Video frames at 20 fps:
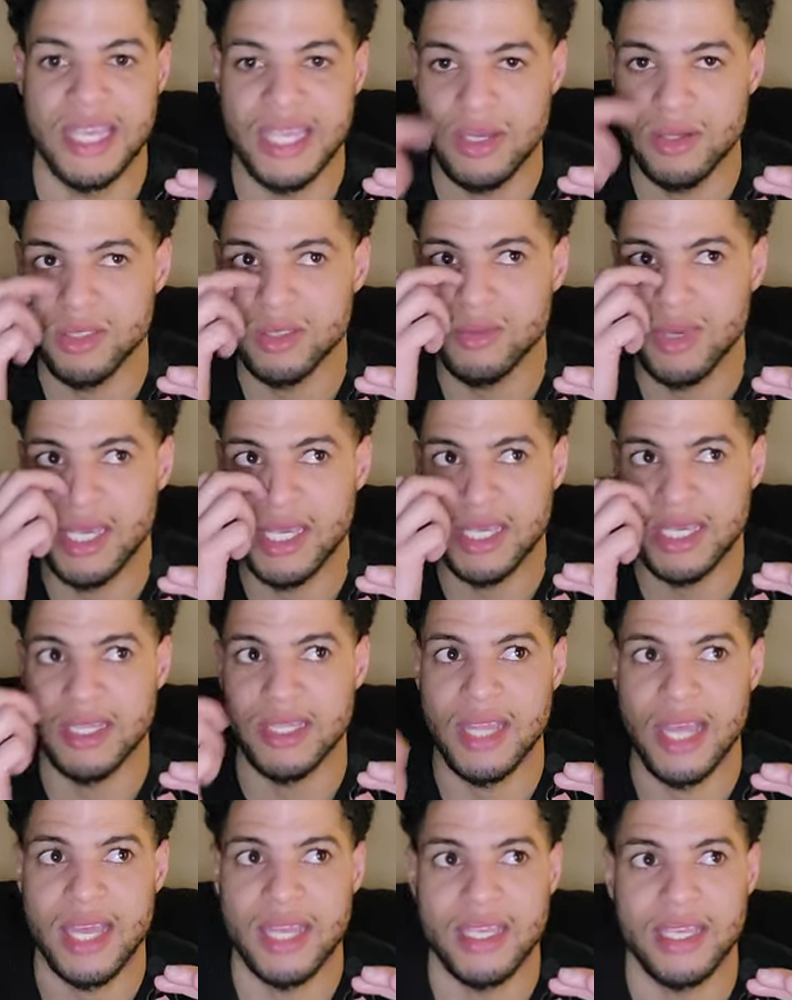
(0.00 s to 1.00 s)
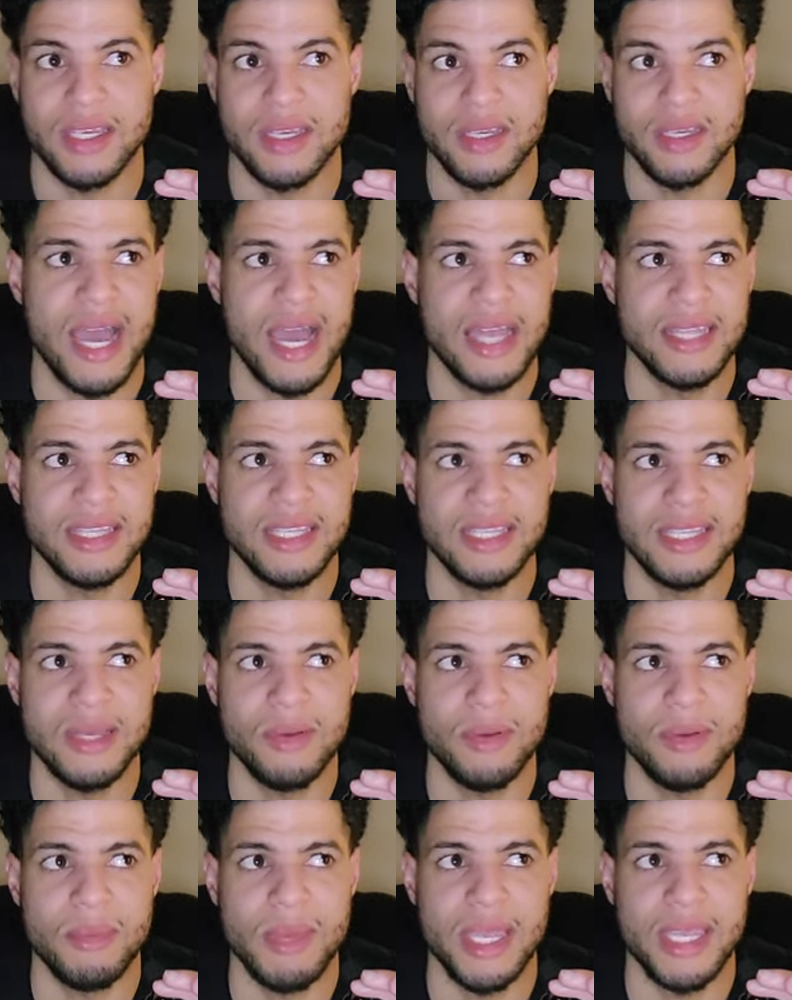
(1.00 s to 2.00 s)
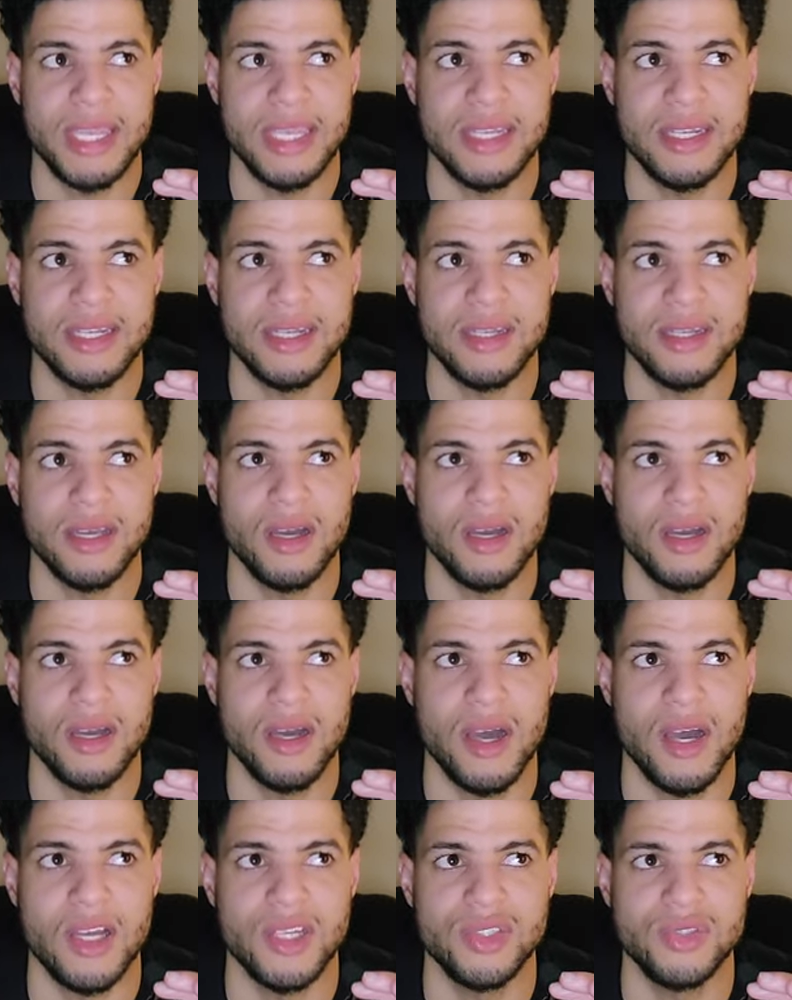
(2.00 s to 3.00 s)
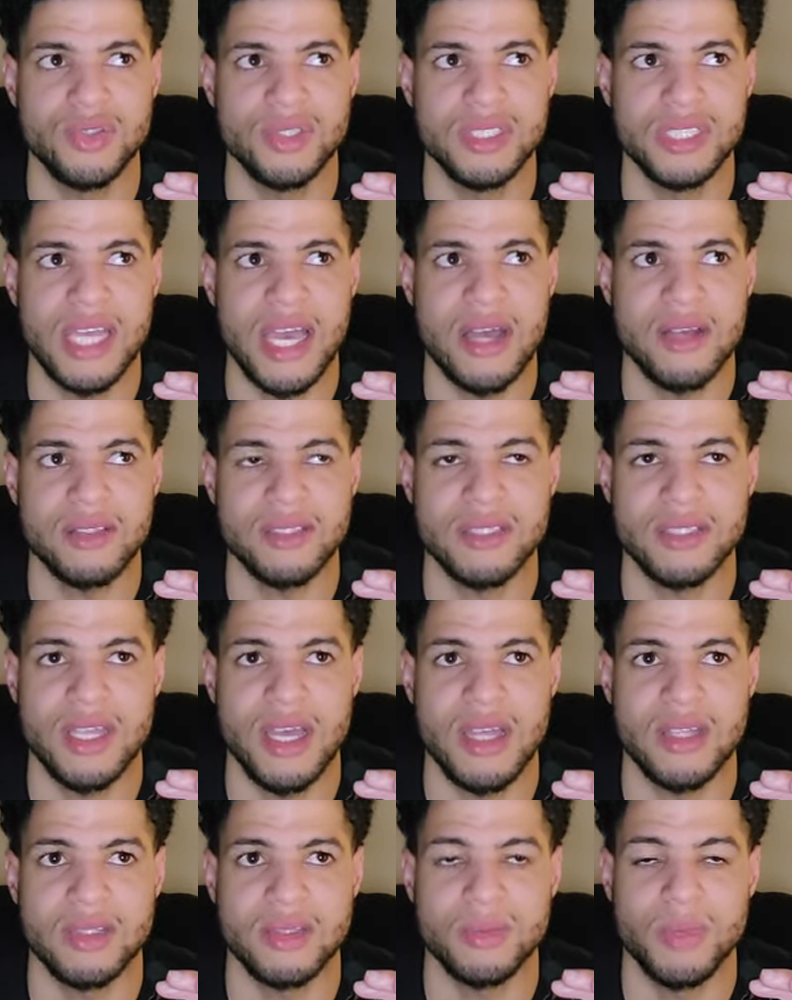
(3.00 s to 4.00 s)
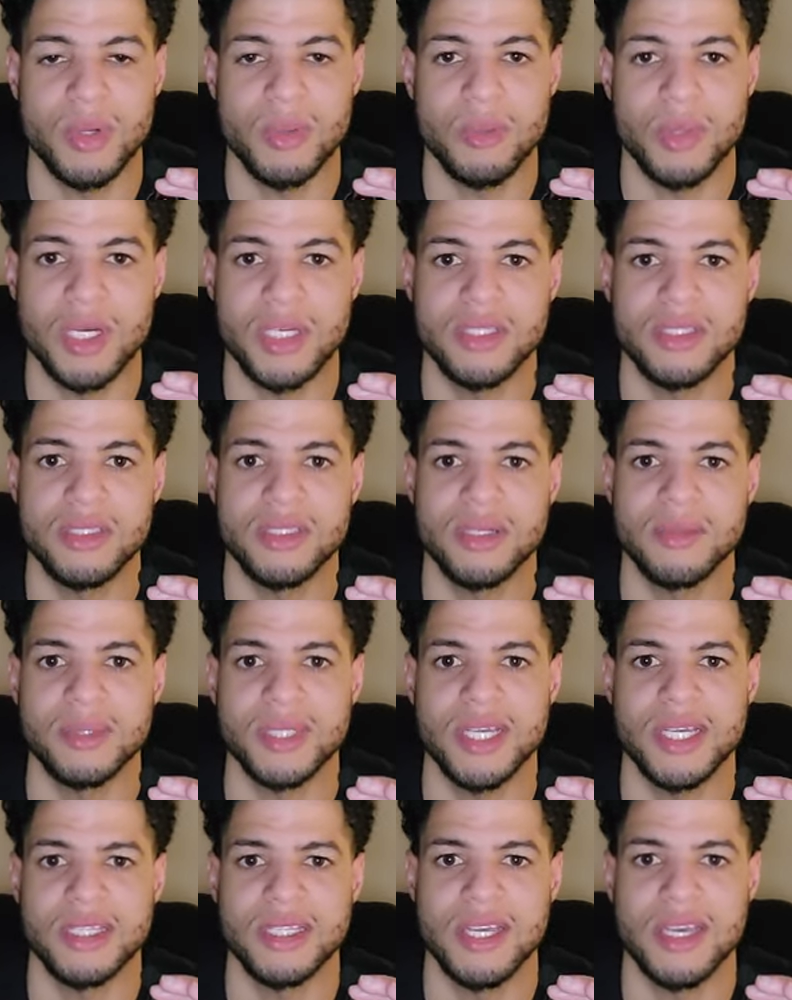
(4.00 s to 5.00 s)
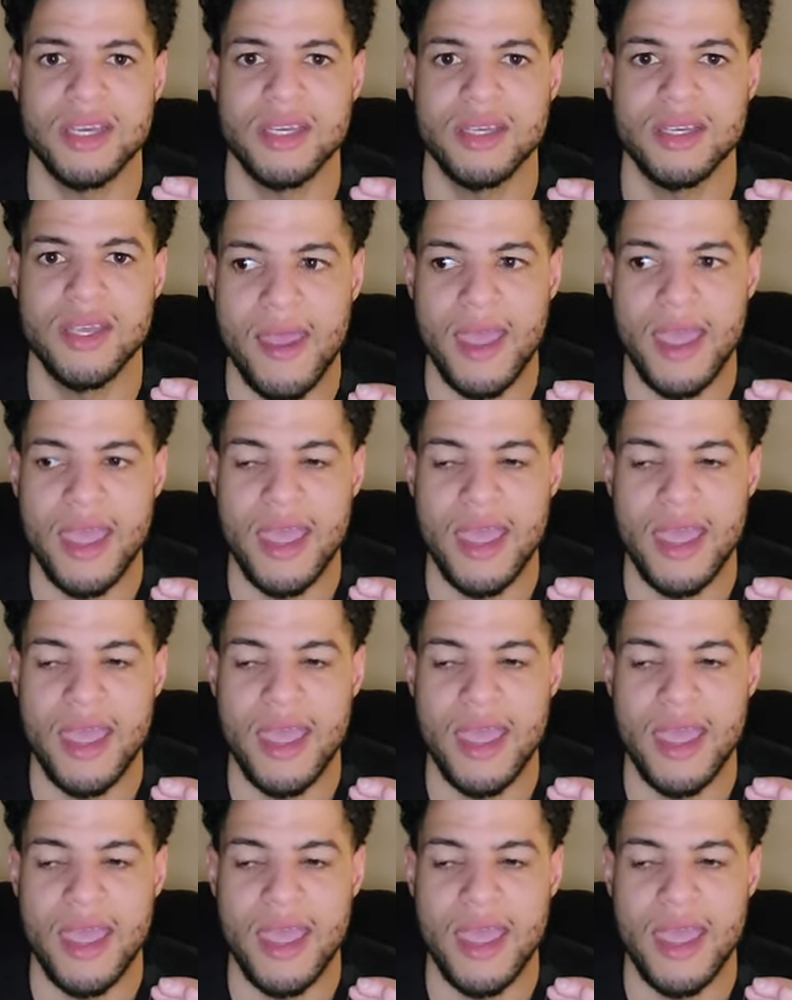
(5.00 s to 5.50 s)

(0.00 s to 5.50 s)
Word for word: He was making like I think they were making a hundred thousand dollars per month, something like that.